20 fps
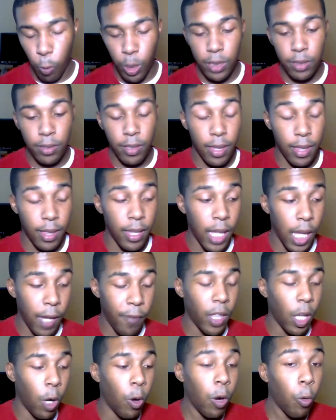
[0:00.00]
was,
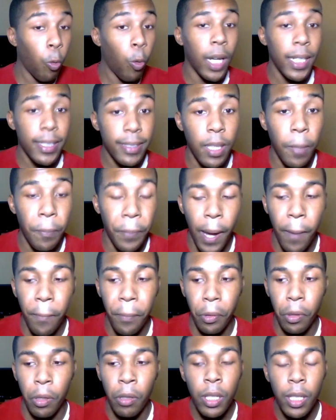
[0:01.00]
even though it was the
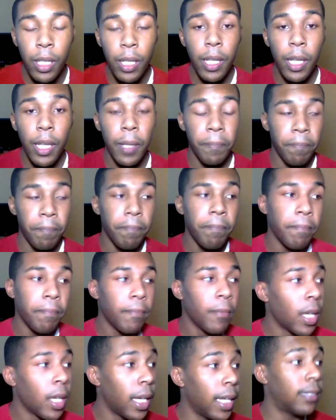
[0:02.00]
bubble,
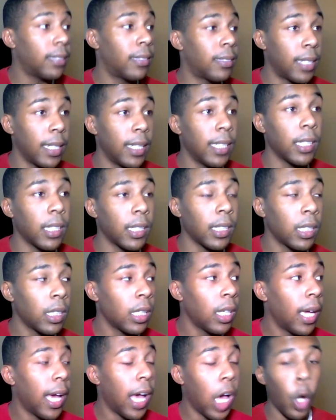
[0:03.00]
he
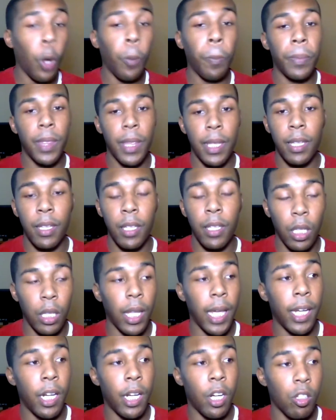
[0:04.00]
still helped
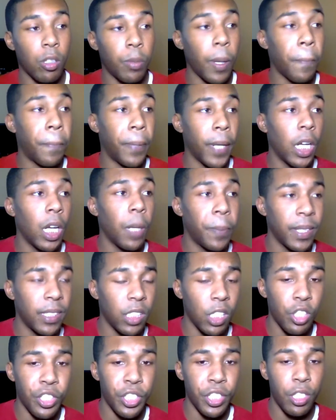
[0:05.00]
the Lakers be put in a
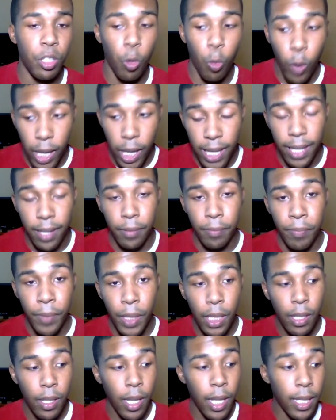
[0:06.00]
position to
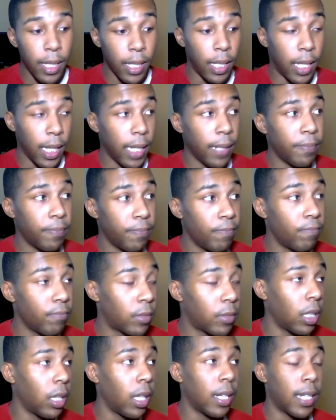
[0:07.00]
win, get
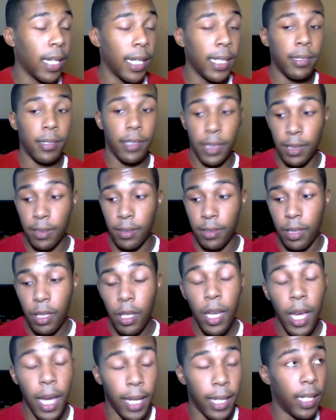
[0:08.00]
to the
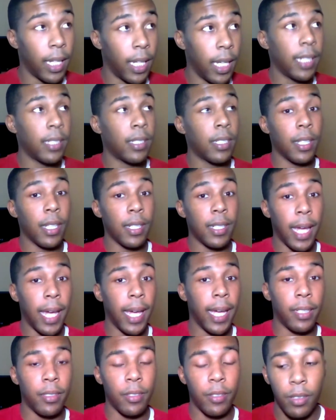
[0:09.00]
distance, and get to the
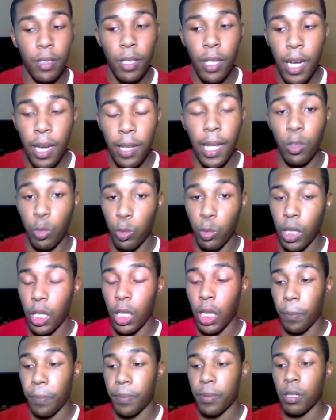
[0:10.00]
dance. And that's what
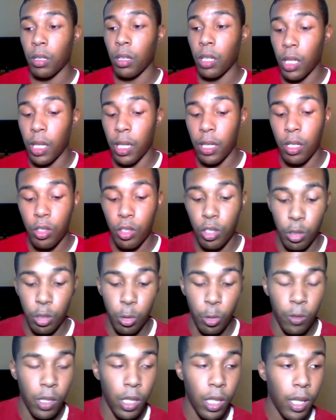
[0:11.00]
the Clippers are looking to
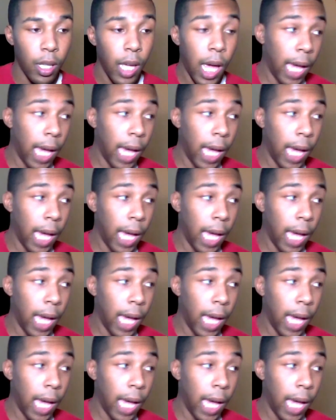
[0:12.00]
do.